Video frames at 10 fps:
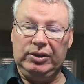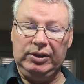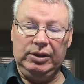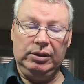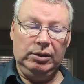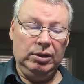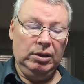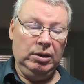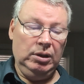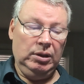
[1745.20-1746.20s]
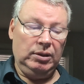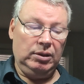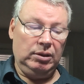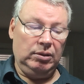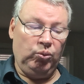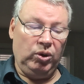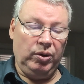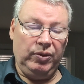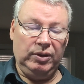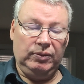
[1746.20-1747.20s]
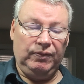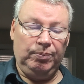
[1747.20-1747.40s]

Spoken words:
see where the